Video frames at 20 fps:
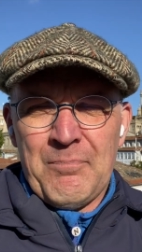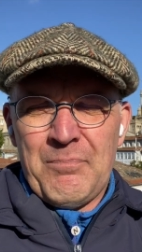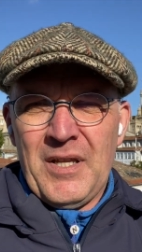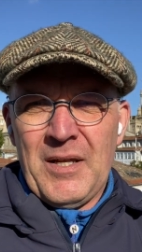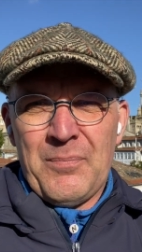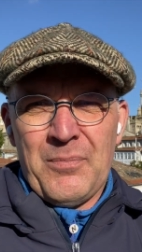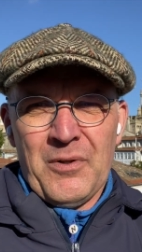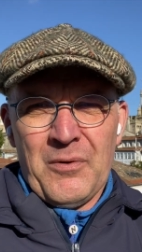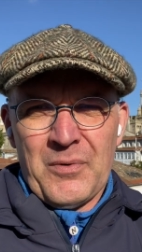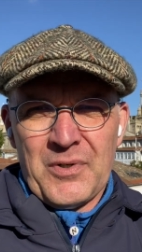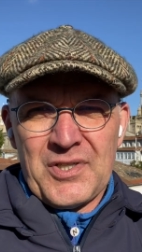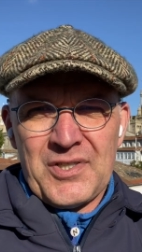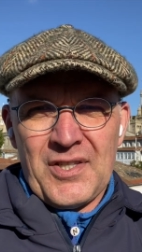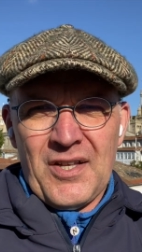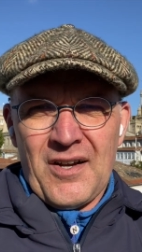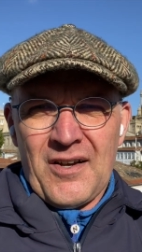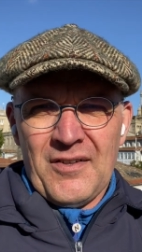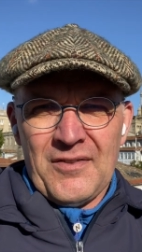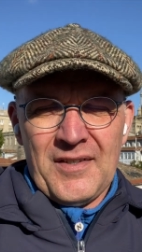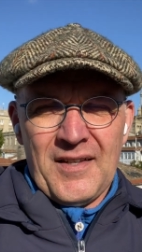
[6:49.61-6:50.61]
People were
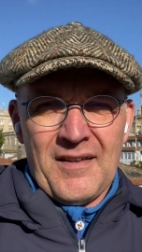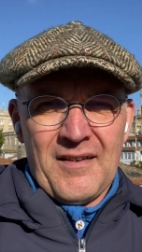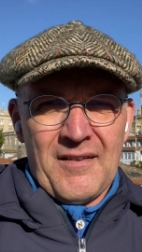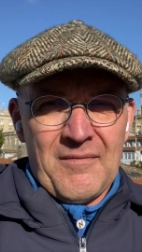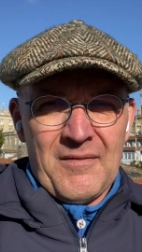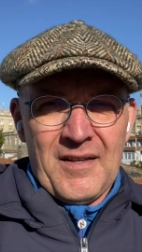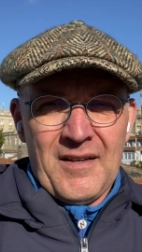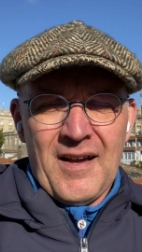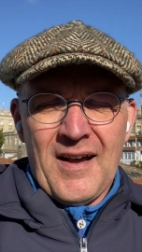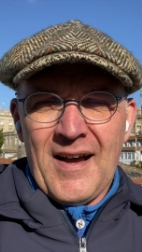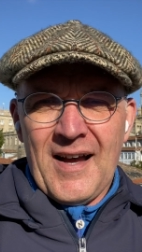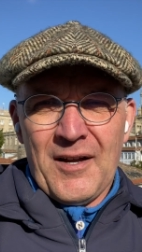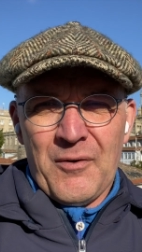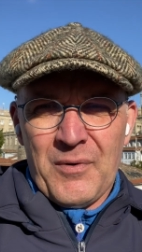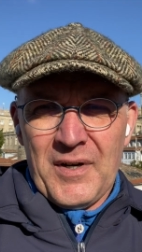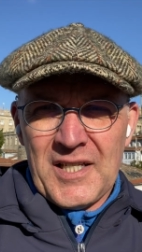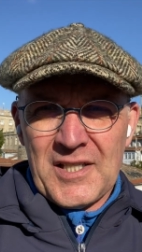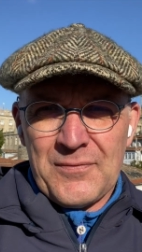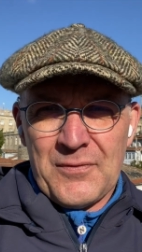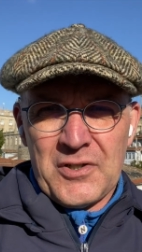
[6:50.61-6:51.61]
stuck on the
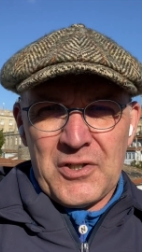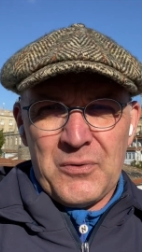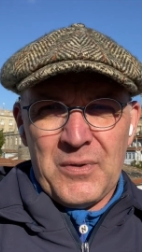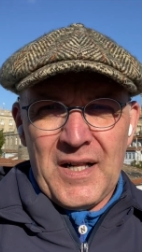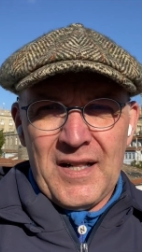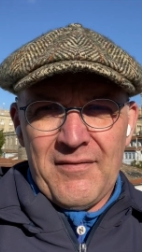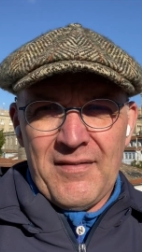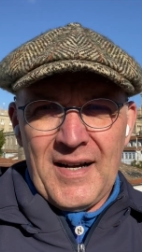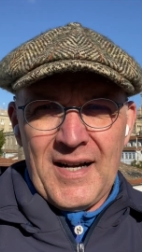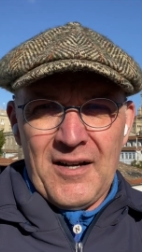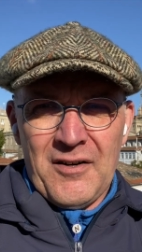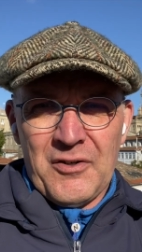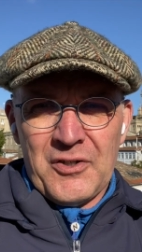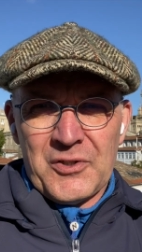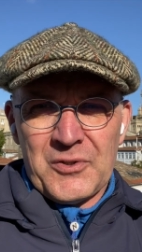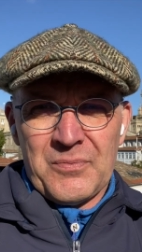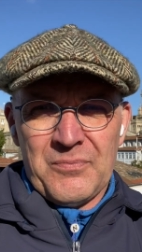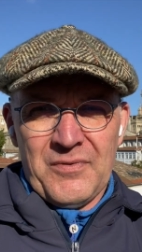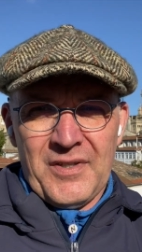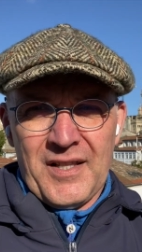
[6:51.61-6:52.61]
highways for 12
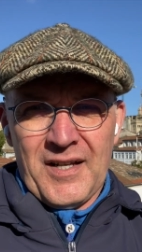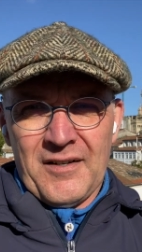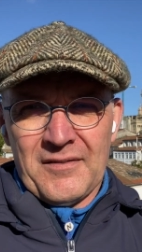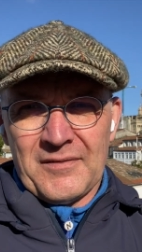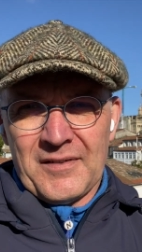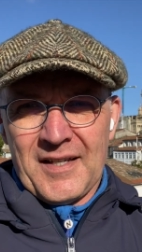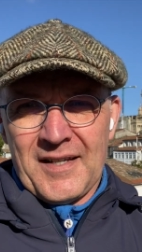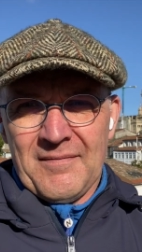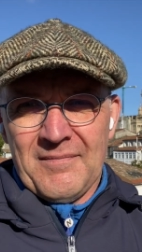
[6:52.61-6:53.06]
hours without,